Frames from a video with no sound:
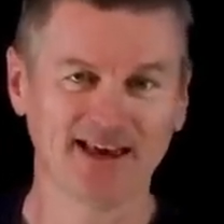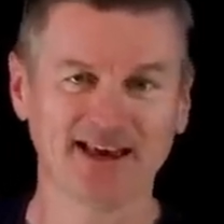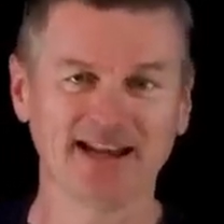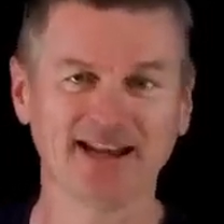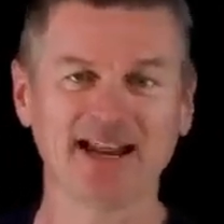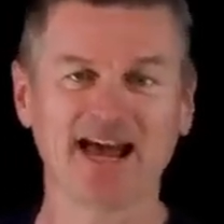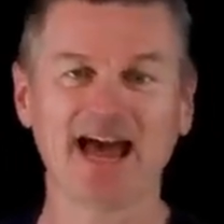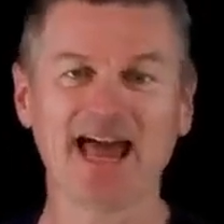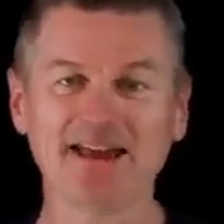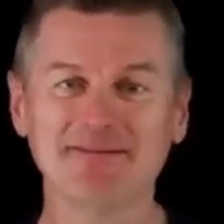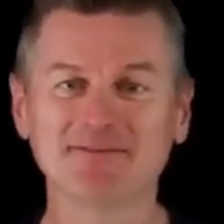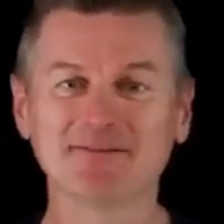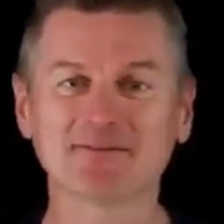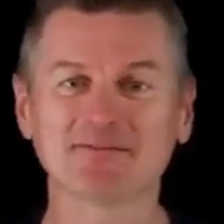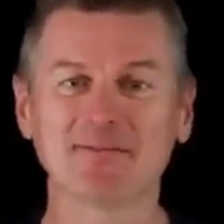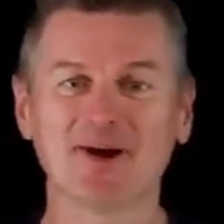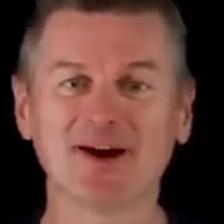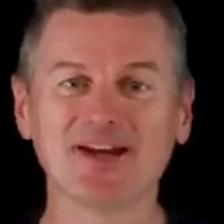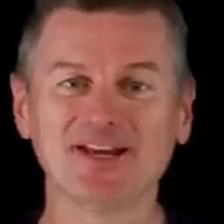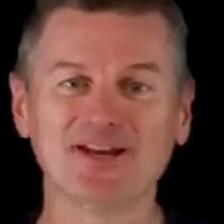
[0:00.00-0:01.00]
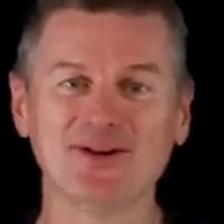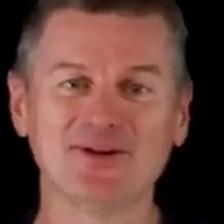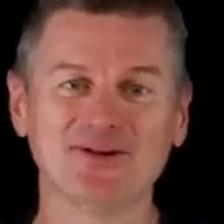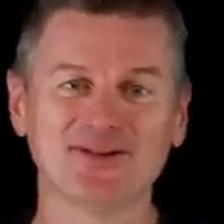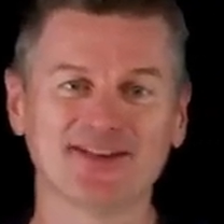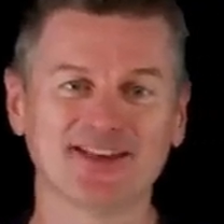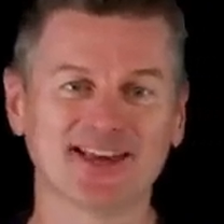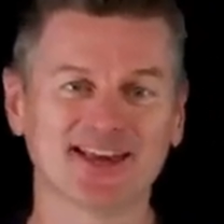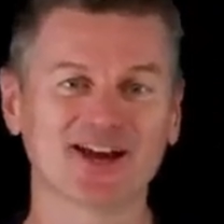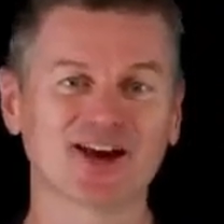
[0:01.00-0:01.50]
It aims by
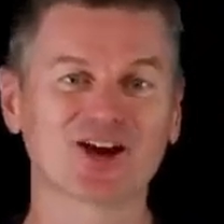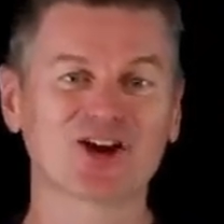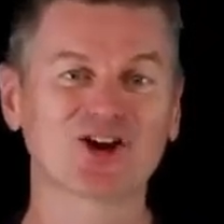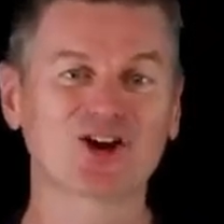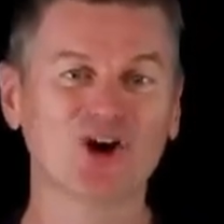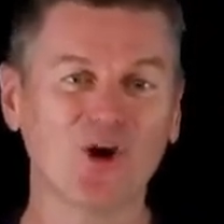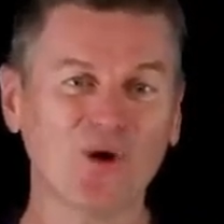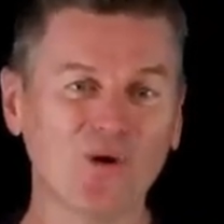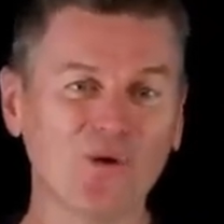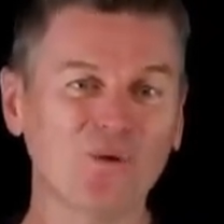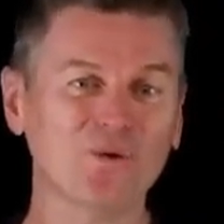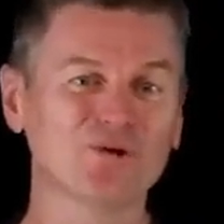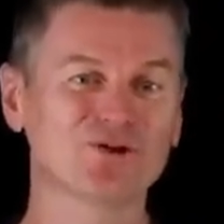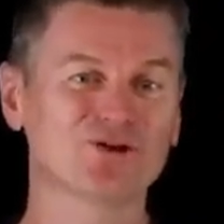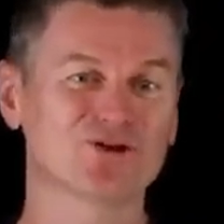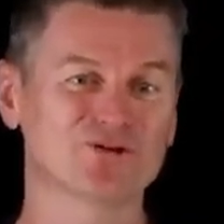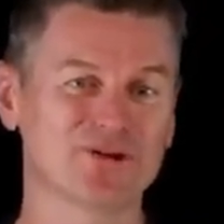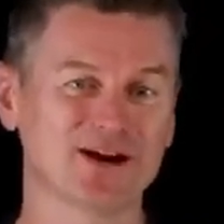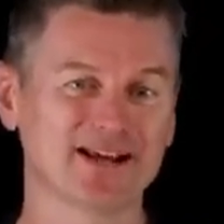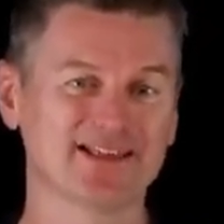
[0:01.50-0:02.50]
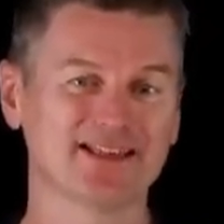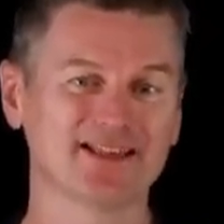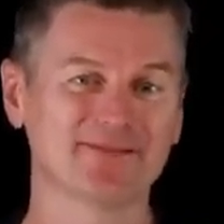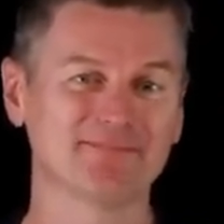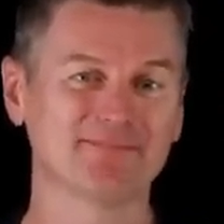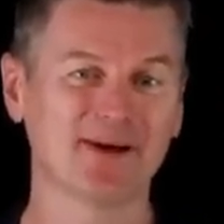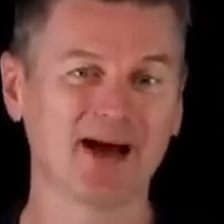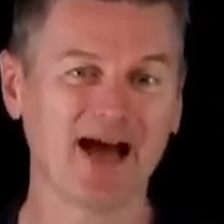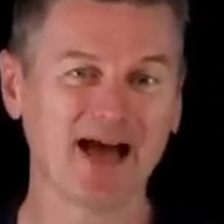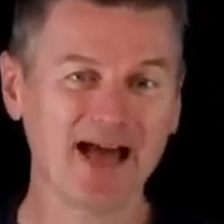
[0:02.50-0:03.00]
using
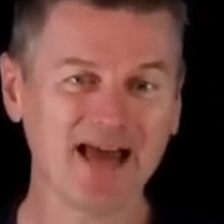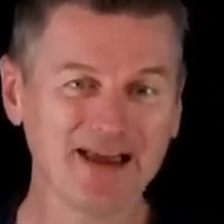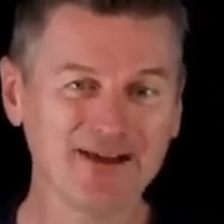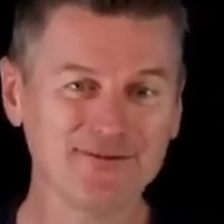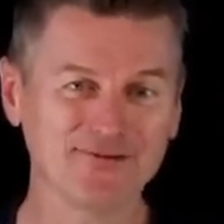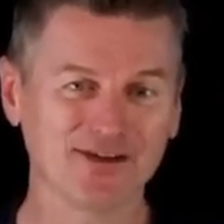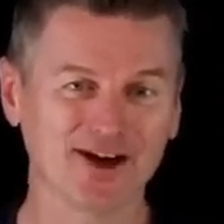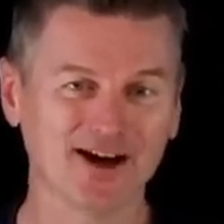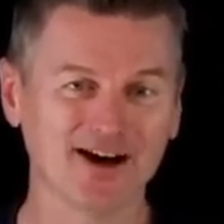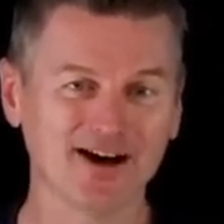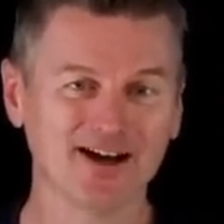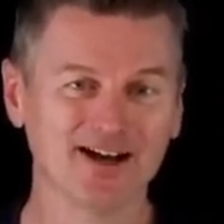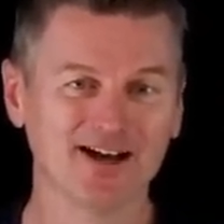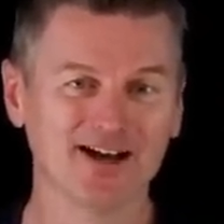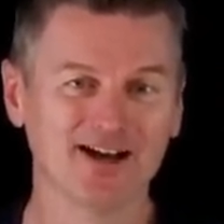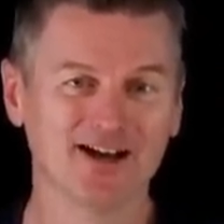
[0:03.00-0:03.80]
goal-directed behavior,